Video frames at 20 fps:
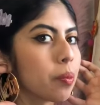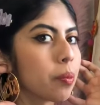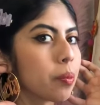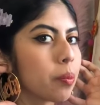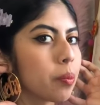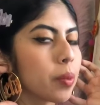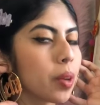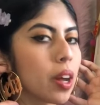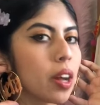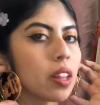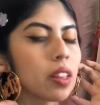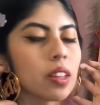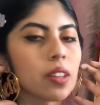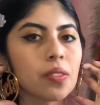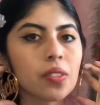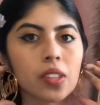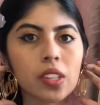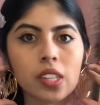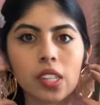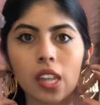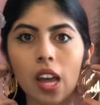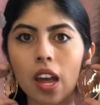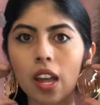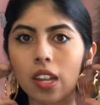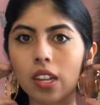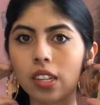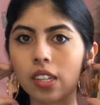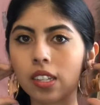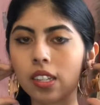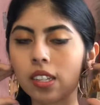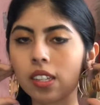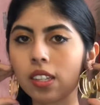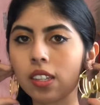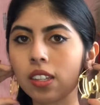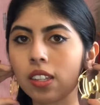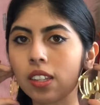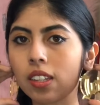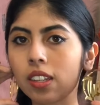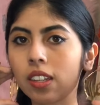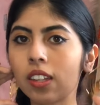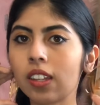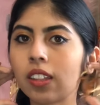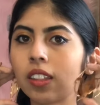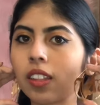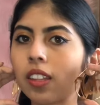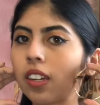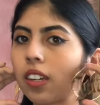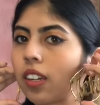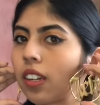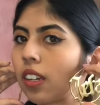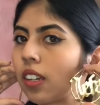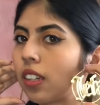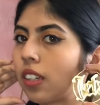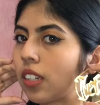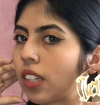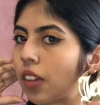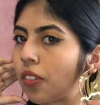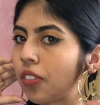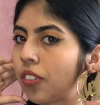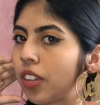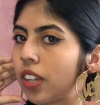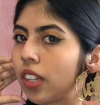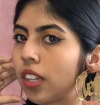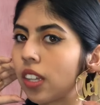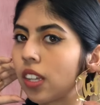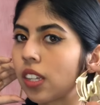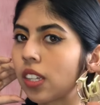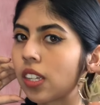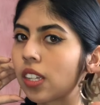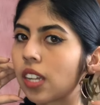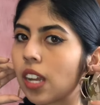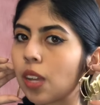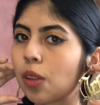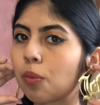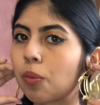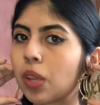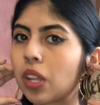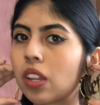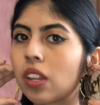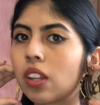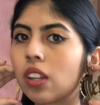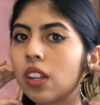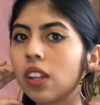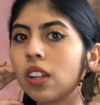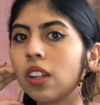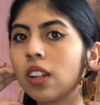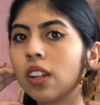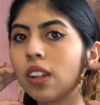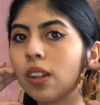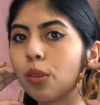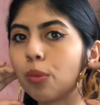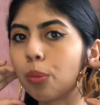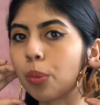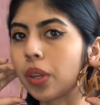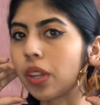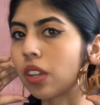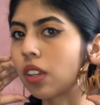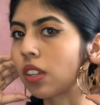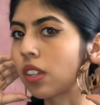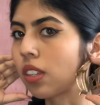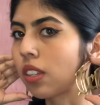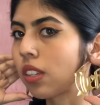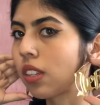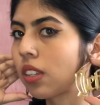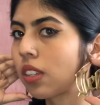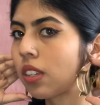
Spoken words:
I love the size. They're definitely a statement piece.